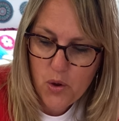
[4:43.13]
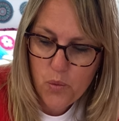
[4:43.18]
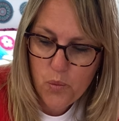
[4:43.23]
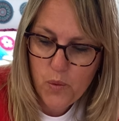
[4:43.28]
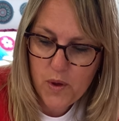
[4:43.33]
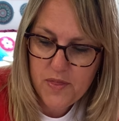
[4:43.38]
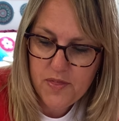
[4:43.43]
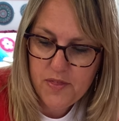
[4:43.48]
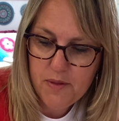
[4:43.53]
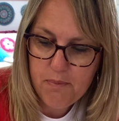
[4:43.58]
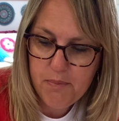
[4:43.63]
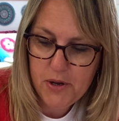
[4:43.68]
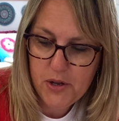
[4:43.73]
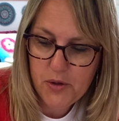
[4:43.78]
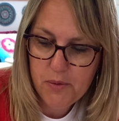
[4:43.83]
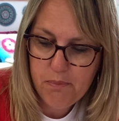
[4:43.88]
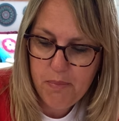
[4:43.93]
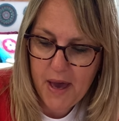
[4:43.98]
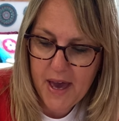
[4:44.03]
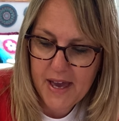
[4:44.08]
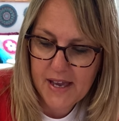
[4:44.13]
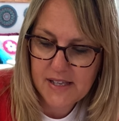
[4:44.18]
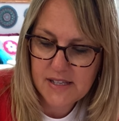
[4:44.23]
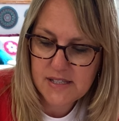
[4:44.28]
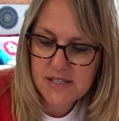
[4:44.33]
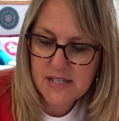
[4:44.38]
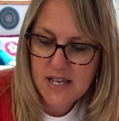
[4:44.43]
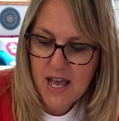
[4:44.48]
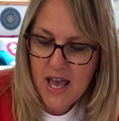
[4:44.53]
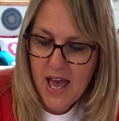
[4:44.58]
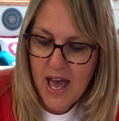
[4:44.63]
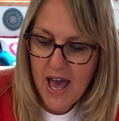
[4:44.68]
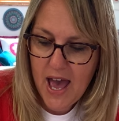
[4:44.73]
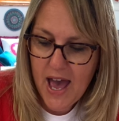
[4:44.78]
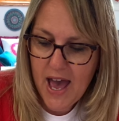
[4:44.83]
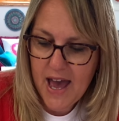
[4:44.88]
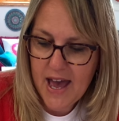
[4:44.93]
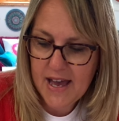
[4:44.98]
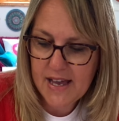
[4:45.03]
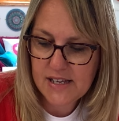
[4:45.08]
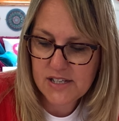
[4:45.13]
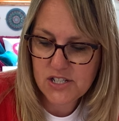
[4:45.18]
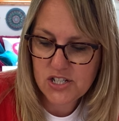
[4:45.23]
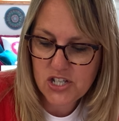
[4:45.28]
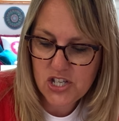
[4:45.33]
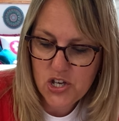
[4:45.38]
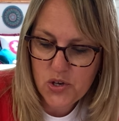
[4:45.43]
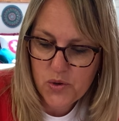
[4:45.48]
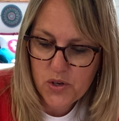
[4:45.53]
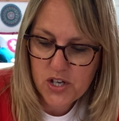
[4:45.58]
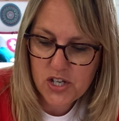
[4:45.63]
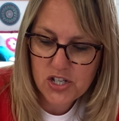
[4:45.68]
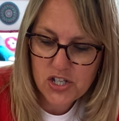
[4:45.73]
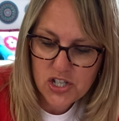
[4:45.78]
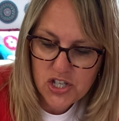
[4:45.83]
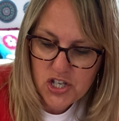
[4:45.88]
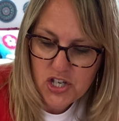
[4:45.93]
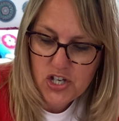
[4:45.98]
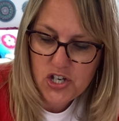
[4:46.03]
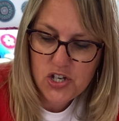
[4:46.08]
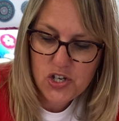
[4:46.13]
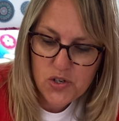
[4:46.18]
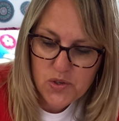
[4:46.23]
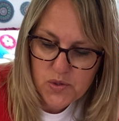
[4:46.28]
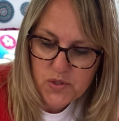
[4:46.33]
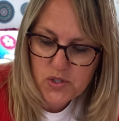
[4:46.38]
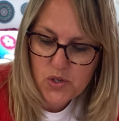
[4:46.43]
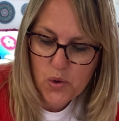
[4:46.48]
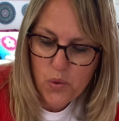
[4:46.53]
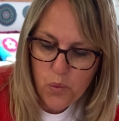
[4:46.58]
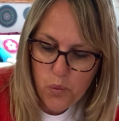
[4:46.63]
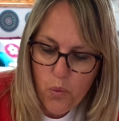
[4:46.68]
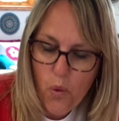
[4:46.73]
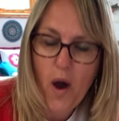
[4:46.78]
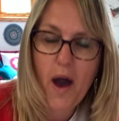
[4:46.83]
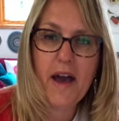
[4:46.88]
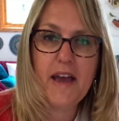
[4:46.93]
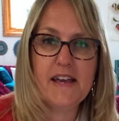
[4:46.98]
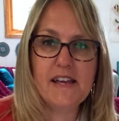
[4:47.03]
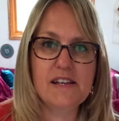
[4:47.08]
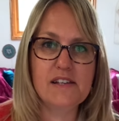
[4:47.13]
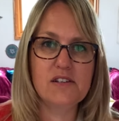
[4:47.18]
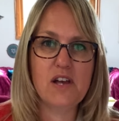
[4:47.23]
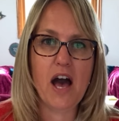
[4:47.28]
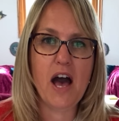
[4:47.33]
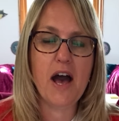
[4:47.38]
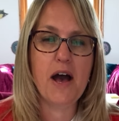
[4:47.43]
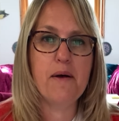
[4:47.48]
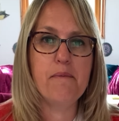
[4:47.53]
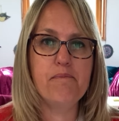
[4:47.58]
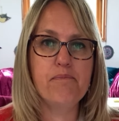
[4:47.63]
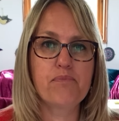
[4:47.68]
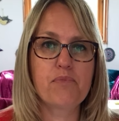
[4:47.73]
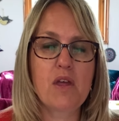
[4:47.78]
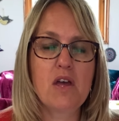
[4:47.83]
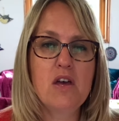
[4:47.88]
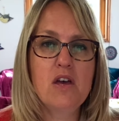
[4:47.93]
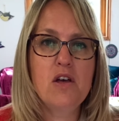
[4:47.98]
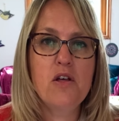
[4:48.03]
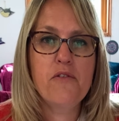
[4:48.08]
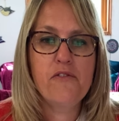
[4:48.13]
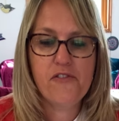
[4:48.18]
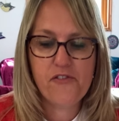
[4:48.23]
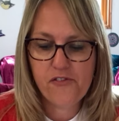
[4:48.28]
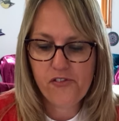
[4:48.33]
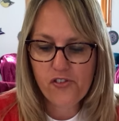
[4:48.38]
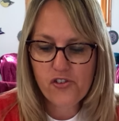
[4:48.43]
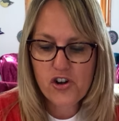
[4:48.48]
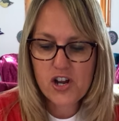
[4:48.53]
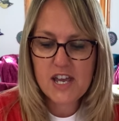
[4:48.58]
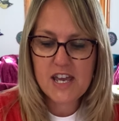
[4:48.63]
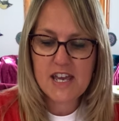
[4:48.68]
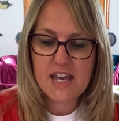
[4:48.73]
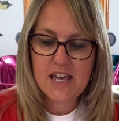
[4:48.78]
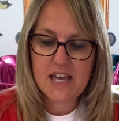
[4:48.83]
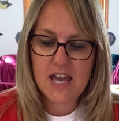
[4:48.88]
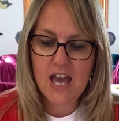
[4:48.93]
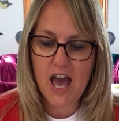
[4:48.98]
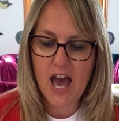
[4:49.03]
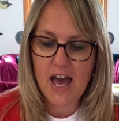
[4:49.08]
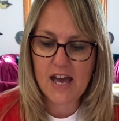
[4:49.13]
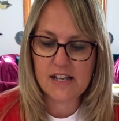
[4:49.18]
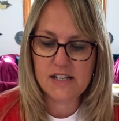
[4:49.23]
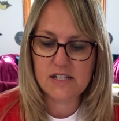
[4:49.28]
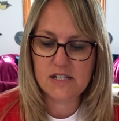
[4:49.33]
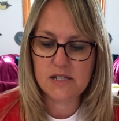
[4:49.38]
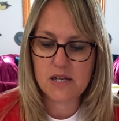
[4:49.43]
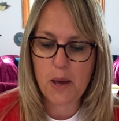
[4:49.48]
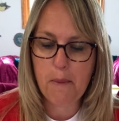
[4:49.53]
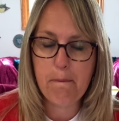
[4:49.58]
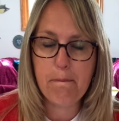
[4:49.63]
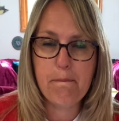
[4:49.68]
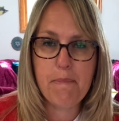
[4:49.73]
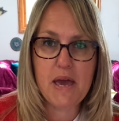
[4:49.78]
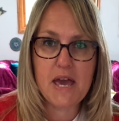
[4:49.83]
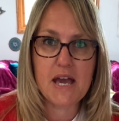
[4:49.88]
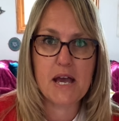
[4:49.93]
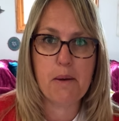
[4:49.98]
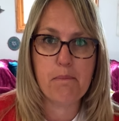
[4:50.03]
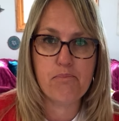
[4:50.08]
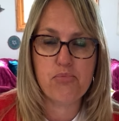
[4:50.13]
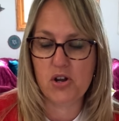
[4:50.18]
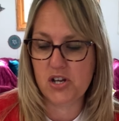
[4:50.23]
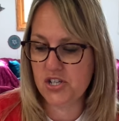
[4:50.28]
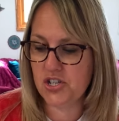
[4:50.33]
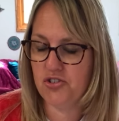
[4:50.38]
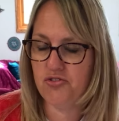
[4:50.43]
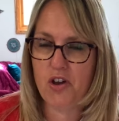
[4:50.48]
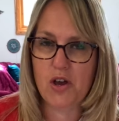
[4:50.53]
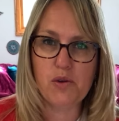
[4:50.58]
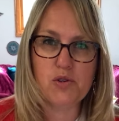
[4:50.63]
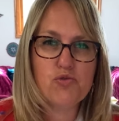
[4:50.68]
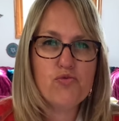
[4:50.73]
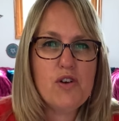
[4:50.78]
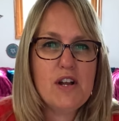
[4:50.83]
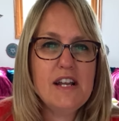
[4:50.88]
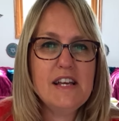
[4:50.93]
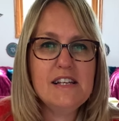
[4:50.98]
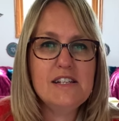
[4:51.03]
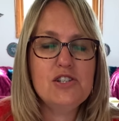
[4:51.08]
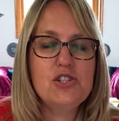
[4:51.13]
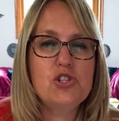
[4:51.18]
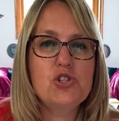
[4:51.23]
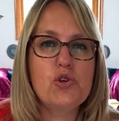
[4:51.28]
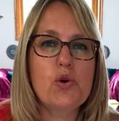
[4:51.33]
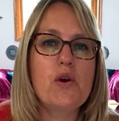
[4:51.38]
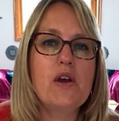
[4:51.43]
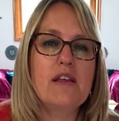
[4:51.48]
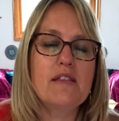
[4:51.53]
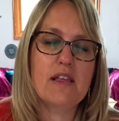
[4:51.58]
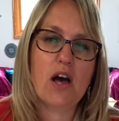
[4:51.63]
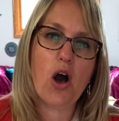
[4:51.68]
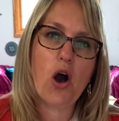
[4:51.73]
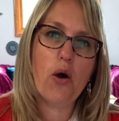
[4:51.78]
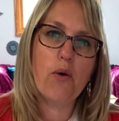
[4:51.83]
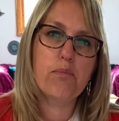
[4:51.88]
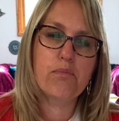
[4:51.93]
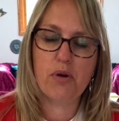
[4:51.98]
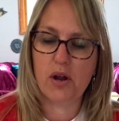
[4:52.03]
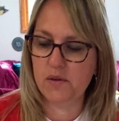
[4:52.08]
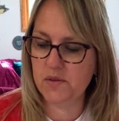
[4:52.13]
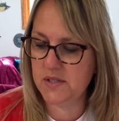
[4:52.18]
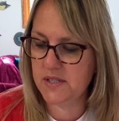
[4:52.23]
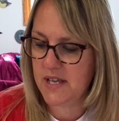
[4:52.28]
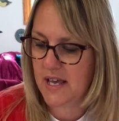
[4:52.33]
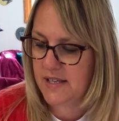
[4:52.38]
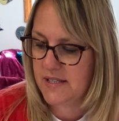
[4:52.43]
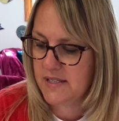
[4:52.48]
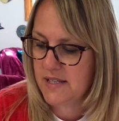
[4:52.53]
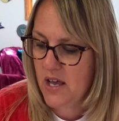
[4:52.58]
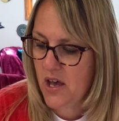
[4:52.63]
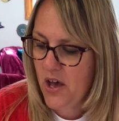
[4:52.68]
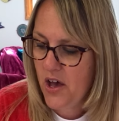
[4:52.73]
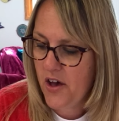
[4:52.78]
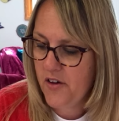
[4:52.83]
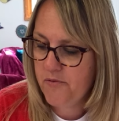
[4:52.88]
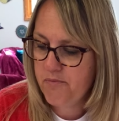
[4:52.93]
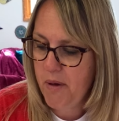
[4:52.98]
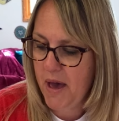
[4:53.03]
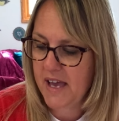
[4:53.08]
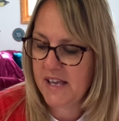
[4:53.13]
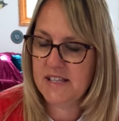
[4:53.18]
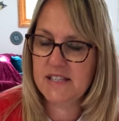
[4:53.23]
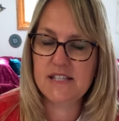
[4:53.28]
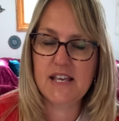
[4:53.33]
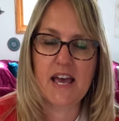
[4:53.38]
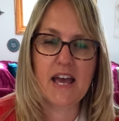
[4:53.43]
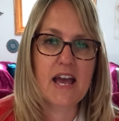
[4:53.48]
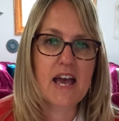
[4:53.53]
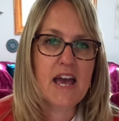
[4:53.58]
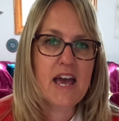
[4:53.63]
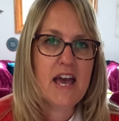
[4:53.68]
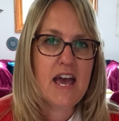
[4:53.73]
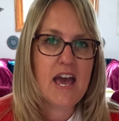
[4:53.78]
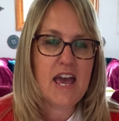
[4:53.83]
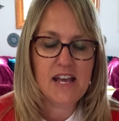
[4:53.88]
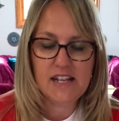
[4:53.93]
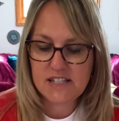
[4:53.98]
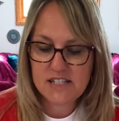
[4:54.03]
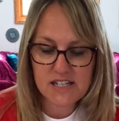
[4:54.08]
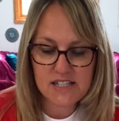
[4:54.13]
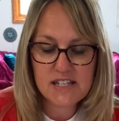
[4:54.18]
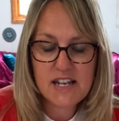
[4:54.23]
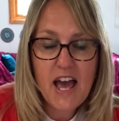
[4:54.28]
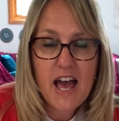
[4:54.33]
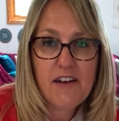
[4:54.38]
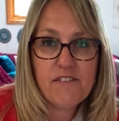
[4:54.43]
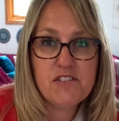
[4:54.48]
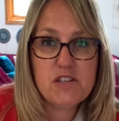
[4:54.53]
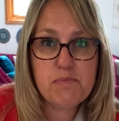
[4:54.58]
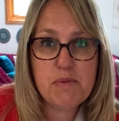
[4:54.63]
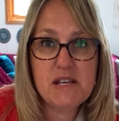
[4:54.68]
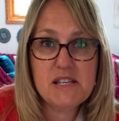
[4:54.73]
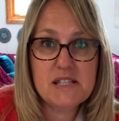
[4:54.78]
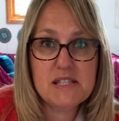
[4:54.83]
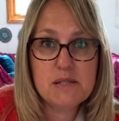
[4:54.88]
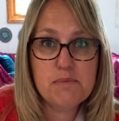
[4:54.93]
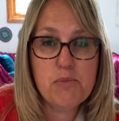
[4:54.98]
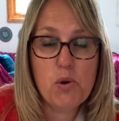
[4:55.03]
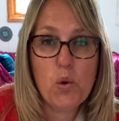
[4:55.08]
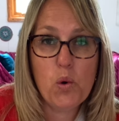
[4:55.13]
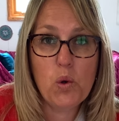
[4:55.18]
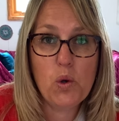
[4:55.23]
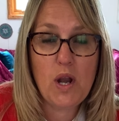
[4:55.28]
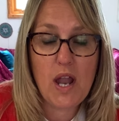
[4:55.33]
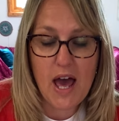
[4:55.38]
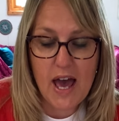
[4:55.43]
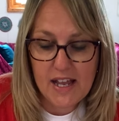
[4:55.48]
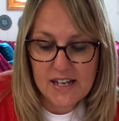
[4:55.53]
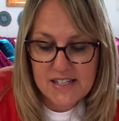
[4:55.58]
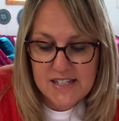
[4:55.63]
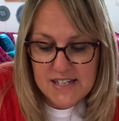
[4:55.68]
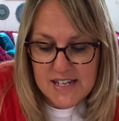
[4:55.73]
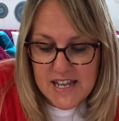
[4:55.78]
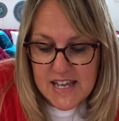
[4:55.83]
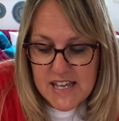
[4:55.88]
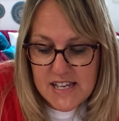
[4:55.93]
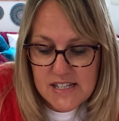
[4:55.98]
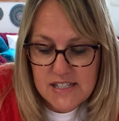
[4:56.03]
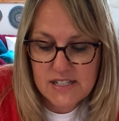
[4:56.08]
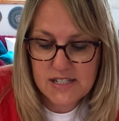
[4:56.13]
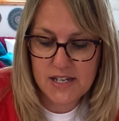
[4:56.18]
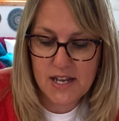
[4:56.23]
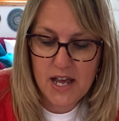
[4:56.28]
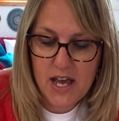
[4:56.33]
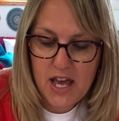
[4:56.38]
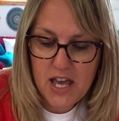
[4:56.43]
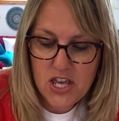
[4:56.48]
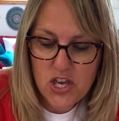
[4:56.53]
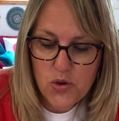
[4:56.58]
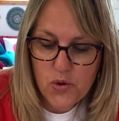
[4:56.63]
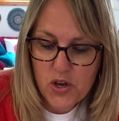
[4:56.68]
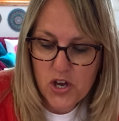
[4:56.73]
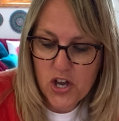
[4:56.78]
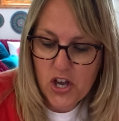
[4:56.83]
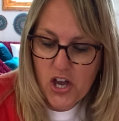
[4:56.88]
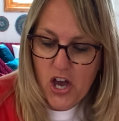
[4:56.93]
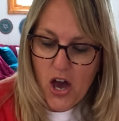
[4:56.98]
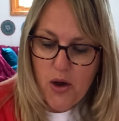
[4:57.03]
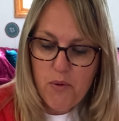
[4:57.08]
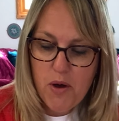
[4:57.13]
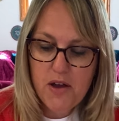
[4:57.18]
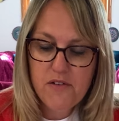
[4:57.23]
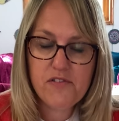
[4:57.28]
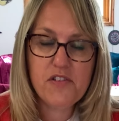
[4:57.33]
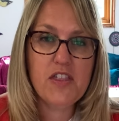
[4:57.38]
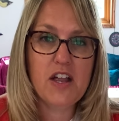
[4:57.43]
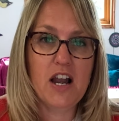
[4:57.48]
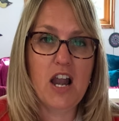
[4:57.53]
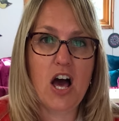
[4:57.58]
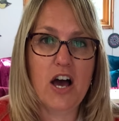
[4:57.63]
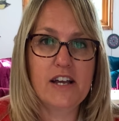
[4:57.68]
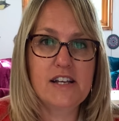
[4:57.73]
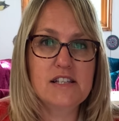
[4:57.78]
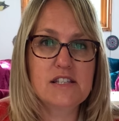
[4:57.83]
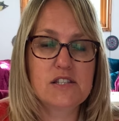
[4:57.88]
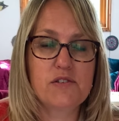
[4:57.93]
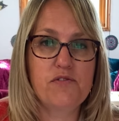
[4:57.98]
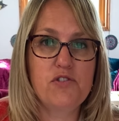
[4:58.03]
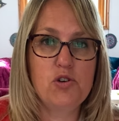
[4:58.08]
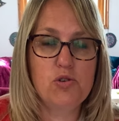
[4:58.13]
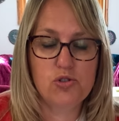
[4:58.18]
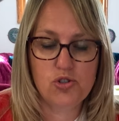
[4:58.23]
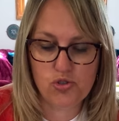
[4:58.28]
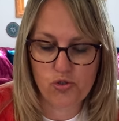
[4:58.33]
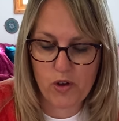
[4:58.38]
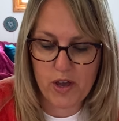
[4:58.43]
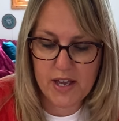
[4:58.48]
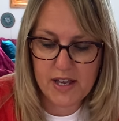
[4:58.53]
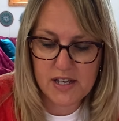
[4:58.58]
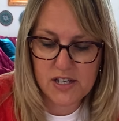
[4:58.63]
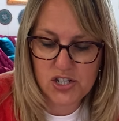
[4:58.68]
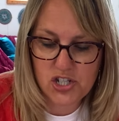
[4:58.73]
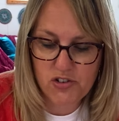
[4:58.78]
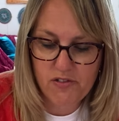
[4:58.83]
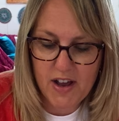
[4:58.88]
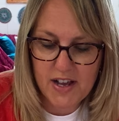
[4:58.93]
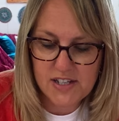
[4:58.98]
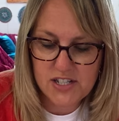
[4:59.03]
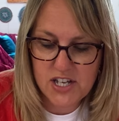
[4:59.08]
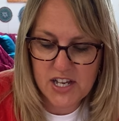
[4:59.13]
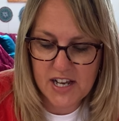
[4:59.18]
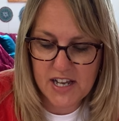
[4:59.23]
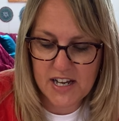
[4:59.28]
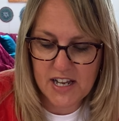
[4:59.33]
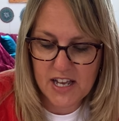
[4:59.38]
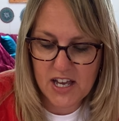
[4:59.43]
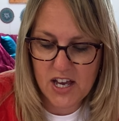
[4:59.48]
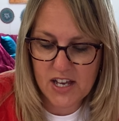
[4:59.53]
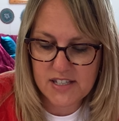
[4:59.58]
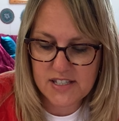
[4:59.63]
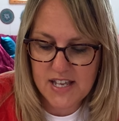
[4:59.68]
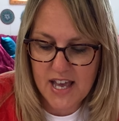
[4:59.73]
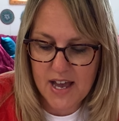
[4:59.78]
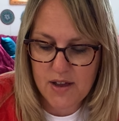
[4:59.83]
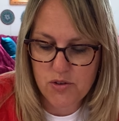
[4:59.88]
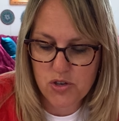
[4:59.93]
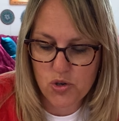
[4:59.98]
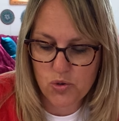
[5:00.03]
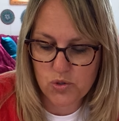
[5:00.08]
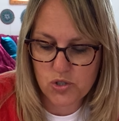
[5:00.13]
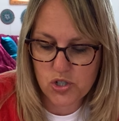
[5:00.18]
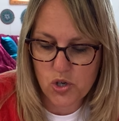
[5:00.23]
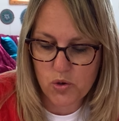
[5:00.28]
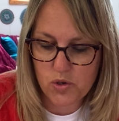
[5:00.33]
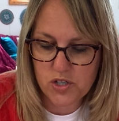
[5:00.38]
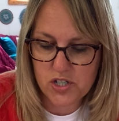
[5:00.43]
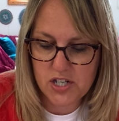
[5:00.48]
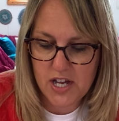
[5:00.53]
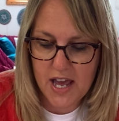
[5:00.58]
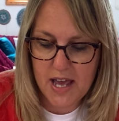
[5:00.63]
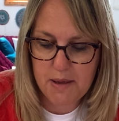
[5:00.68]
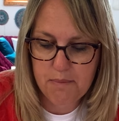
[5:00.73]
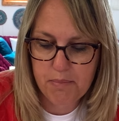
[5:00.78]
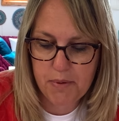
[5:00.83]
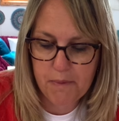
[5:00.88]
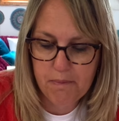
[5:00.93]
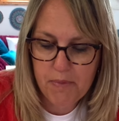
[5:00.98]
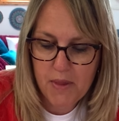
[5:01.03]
with the blue paint, and you can use quite free and big brush strokes. Really enjoy the whole process of painting. It doesn't have to be small and neat. You can go over the lines of your drawing because you're actually going to cut out your dog shape.